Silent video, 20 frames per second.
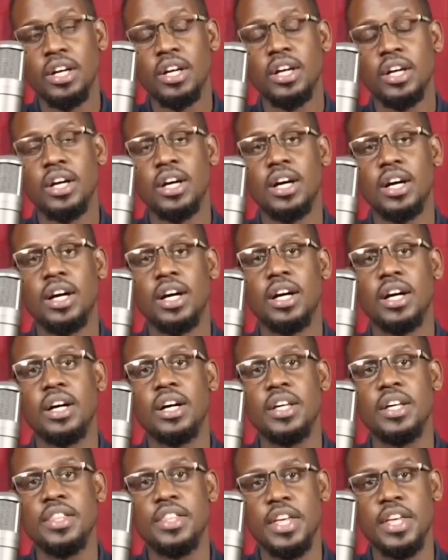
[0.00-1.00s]

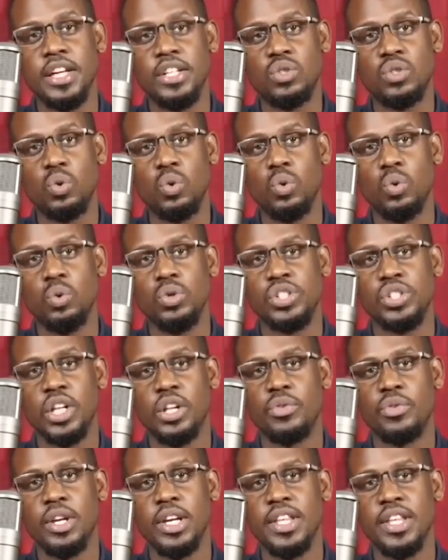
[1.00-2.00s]
they too
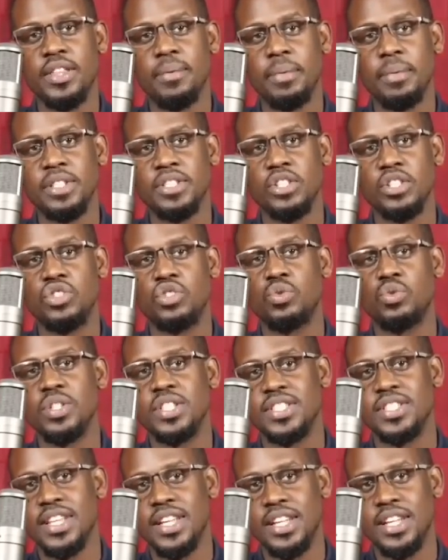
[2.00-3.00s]
shall relay the message to the
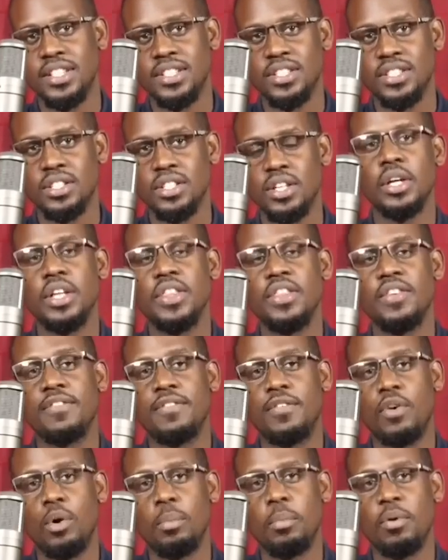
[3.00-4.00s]
Senate in the
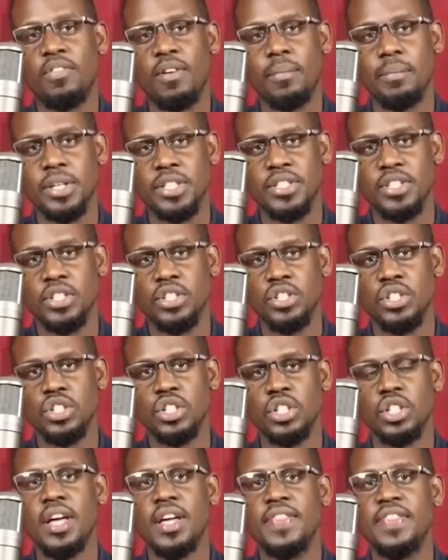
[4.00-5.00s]
form of a
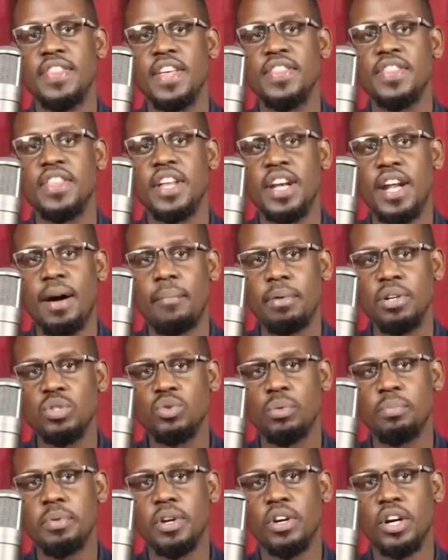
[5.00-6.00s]
message. Then the numbers
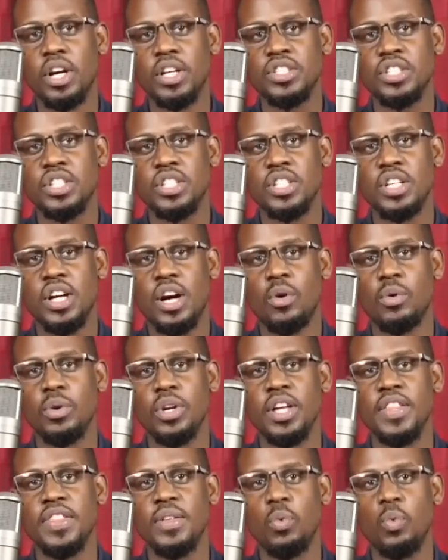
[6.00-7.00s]
will be crunched down
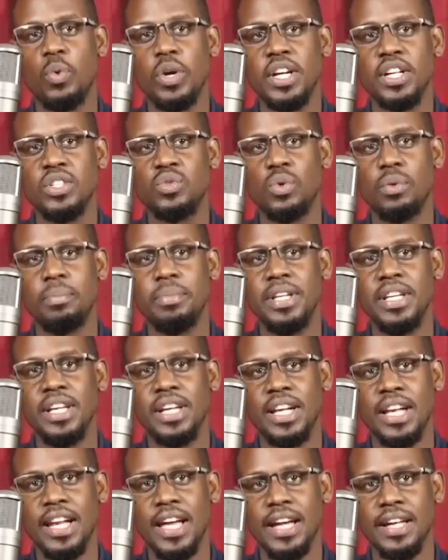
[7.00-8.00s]
and the winners will be
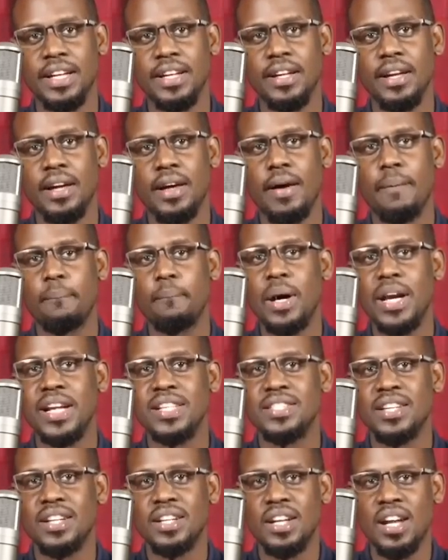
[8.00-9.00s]
declared. But
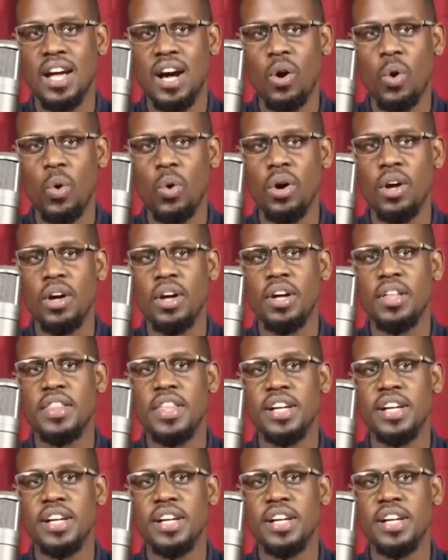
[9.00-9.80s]
as at now, there